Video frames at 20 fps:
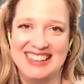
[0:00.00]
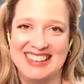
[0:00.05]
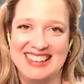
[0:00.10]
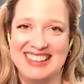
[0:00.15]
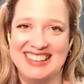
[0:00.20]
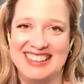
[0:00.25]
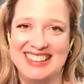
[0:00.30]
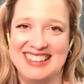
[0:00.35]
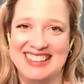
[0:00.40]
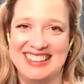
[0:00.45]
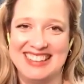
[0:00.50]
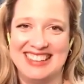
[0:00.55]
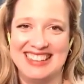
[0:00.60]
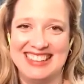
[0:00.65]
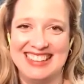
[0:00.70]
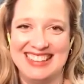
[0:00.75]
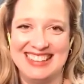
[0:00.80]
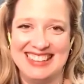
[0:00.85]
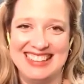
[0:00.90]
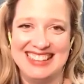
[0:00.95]

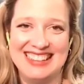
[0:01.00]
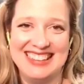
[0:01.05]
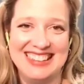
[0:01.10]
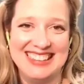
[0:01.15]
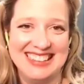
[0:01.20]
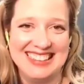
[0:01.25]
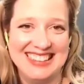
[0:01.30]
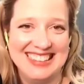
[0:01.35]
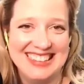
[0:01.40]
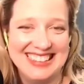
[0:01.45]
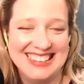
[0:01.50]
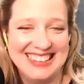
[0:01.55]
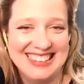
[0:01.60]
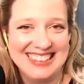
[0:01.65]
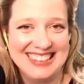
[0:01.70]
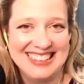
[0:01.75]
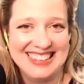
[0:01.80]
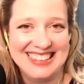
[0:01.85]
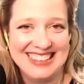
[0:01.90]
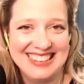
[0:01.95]

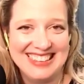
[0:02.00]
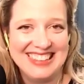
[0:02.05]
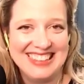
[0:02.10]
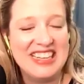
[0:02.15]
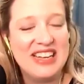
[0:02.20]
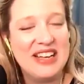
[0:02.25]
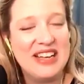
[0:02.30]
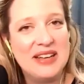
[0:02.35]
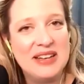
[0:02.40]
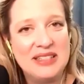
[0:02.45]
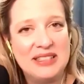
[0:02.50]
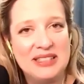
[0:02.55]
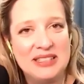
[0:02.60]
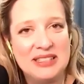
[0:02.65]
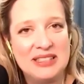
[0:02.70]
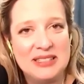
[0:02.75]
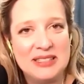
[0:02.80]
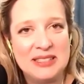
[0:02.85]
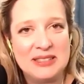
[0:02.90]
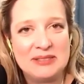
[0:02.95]

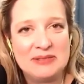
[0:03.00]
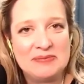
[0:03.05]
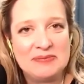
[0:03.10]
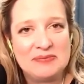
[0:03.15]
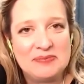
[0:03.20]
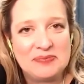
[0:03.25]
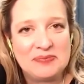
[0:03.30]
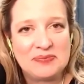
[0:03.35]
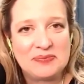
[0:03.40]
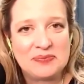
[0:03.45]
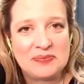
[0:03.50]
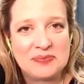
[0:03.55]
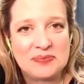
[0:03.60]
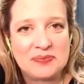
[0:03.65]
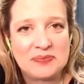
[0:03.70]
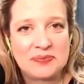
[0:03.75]
The person shown says nothing.